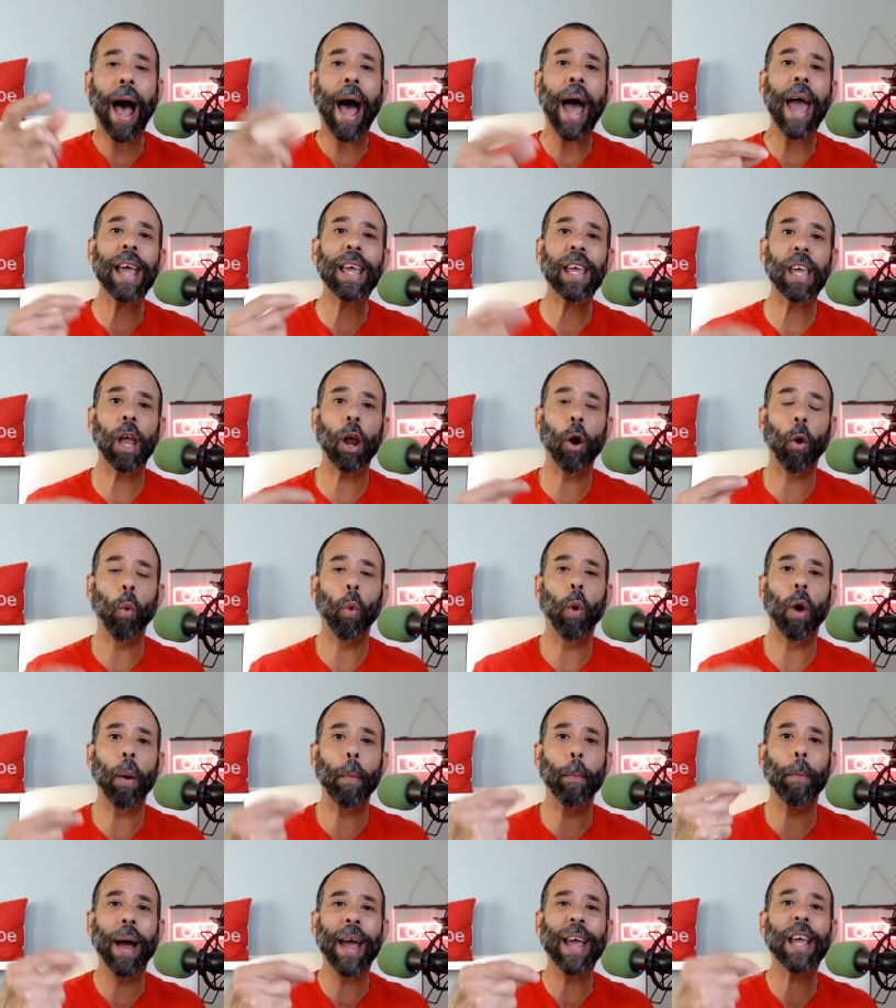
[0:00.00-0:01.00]
I care
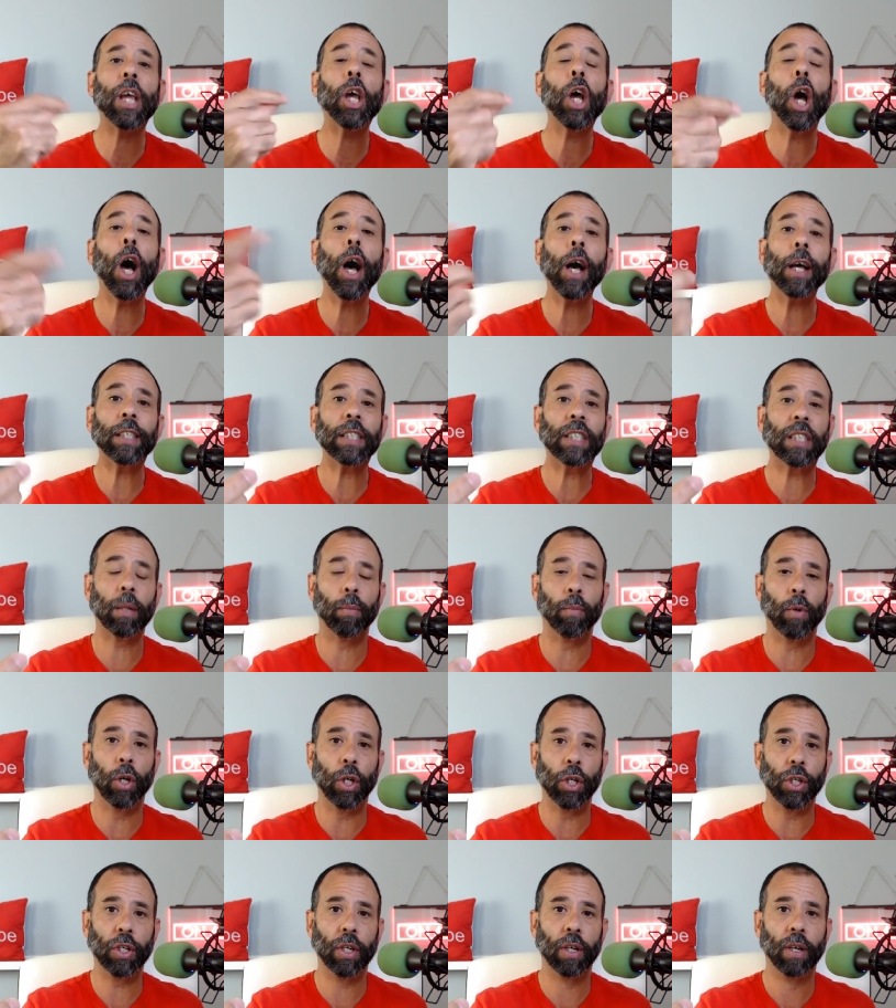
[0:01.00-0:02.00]
what my
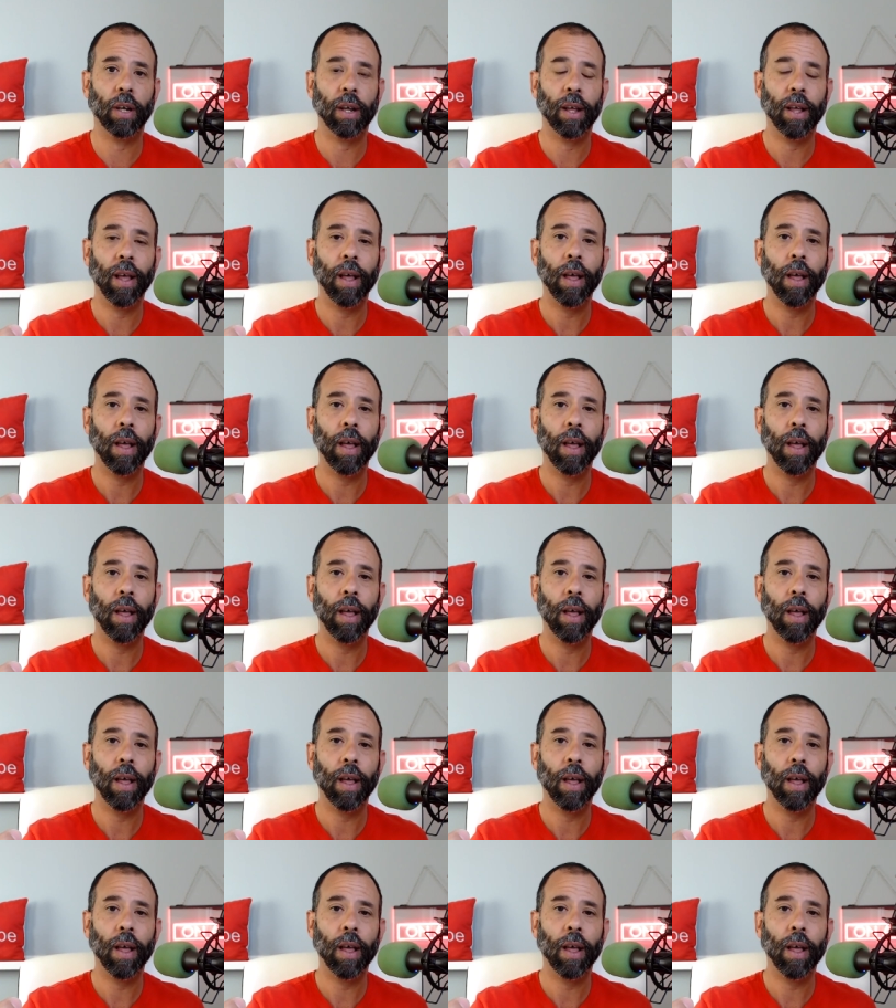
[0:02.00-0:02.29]
customers